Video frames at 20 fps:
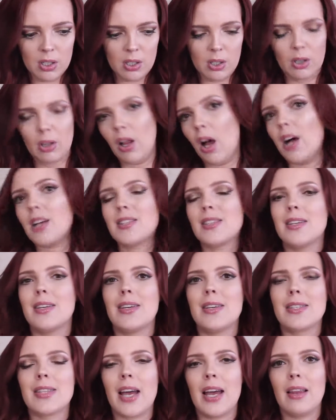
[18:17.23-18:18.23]

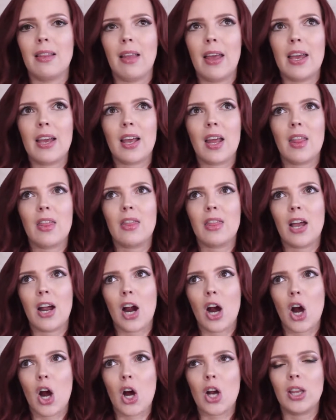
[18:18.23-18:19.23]
glosses. I like
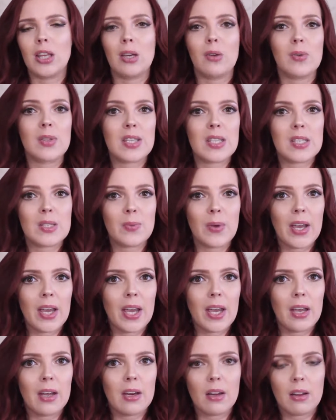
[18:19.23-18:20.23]
their liquid
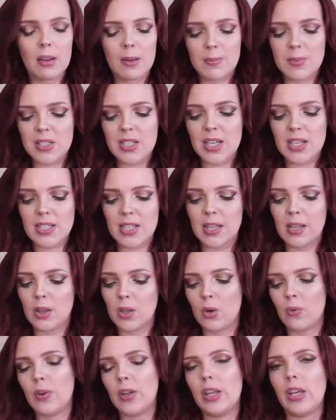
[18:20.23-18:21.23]
suede lipsticks. I think
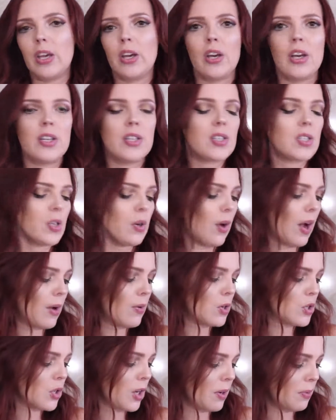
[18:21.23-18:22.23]
they're really good. So I
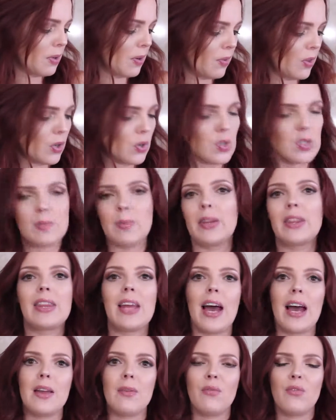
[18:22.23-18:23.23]
would try one of those, but
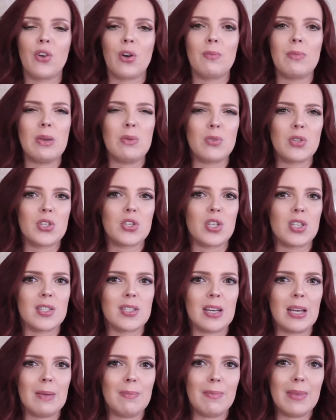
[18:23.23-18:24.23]
that for me was
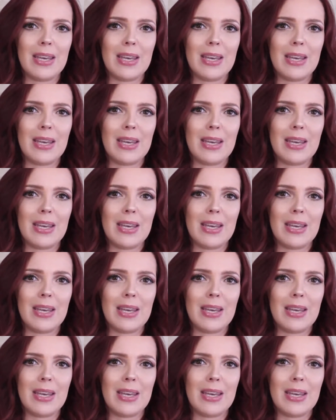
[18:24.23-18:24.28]
just a